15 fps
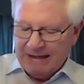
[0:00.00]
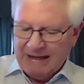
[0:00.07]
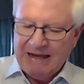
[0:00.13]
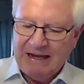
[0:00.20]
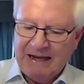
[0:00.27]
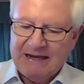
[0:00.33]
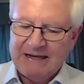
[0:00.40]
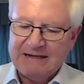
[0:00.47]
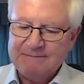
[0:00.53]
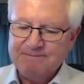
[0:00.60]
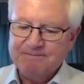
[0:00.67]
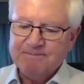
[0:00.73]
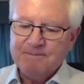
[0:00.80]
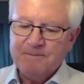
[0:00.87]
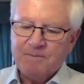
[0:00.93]

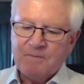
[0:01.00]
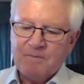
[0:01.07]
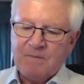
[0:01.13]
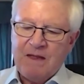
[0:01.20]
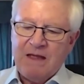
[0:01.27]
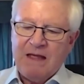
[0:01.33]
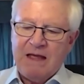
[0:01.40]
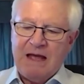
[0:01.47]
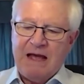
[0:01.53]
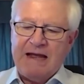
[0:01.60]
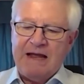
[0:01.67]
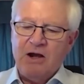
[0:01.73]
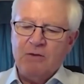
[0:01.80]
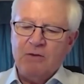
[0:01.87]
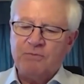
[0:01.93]
Um, I
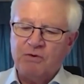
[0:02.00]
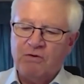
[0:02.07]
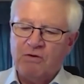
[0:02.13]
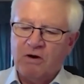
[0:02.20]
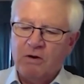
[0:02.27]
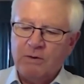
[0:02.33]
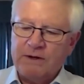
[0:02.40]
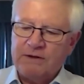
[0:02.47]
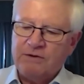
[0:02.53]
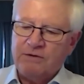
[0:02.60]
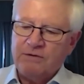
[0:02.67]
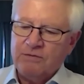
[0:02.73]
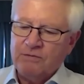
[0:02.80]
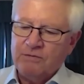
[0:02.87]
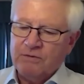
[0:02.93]
helped grow it
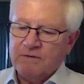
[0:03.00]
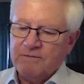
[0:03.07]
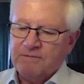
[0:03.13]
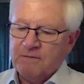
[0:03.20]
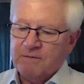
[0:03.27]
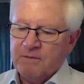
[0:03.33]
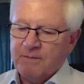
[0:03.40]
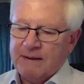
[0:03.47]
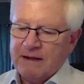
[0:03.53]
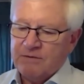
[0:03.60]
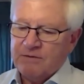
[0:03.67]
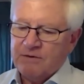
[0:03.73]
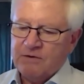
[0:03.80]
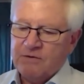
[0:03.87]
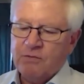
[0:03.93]
to uh, from about uh,